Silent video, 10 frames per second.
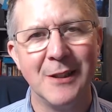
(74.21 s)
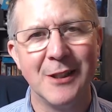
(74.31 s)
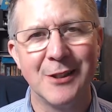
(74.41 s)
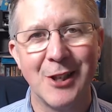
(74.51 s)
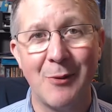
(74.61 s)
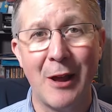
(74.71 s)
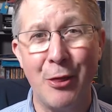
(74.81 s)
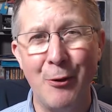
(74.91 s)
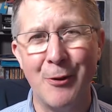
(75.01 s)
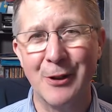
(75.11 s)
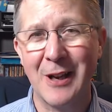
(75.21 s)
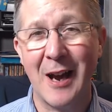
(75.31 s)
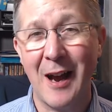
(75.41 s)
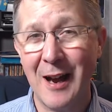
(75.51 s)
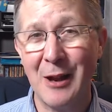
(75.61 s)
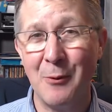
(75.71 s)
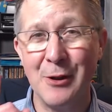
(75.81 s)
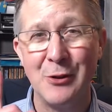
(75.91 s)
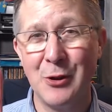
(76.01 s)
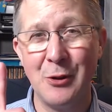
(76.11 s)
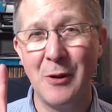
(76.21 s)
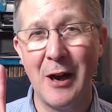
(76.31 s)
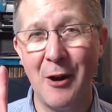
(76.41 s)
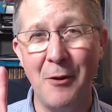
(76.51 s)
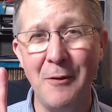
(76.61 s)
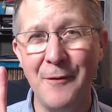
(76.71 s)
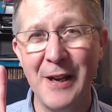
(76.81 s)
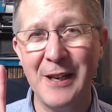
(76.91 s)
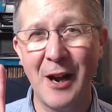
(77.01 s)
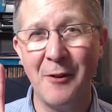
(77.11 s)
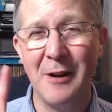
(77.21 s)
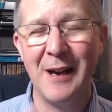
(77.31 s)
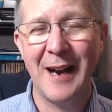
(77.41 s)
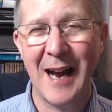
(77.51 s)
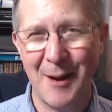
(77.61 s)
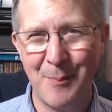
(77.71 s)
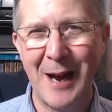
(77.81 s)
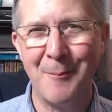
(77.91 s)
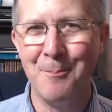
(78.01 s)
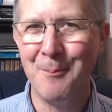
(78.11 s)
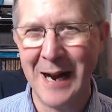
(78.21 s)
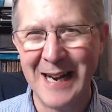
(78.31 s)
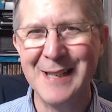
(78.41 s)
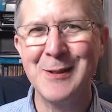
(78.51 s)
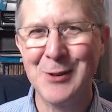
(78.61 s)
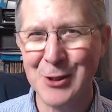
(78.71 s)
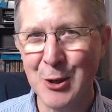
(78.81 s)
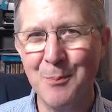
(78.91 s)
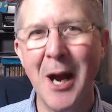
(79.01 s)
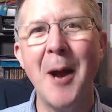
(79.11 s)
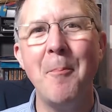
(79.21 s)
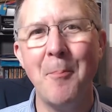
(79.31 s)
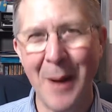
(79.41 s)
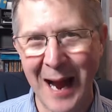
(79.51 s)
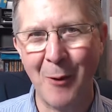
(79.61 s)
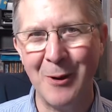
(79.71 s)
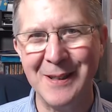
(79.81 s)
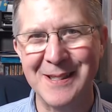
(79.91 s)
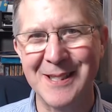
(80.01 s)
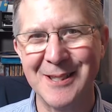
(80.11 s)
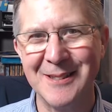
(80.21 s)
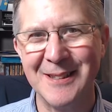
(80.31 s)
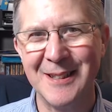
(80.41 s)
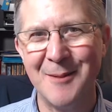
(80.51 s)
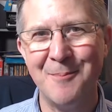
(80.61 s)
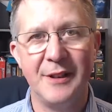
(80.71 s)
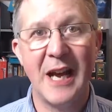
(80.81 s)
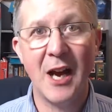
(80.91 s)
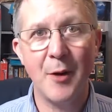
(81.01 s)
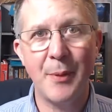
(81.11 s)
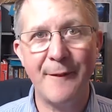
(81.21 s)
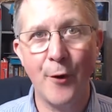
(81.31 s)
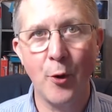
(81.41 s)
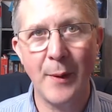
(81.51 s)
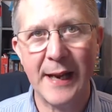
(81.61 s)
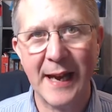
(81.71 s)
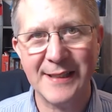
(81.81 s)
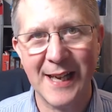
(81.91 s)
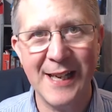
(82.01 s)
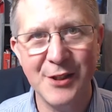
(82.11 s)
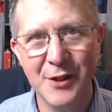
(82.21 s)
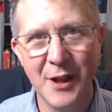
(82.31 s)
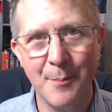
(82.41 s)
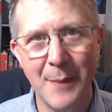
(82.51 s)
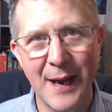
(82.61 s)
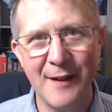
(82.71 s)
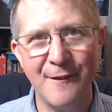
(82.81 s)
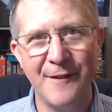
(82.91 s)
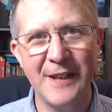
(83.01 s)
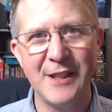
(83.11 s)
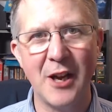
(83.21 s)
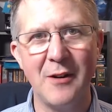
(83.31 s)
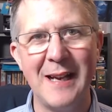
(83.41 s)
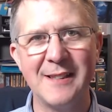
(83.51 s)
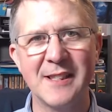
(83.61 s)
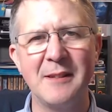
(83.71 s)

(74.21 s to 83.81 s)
So I thought I would do a whole video about my superpowers. Now before we get into the main video, let's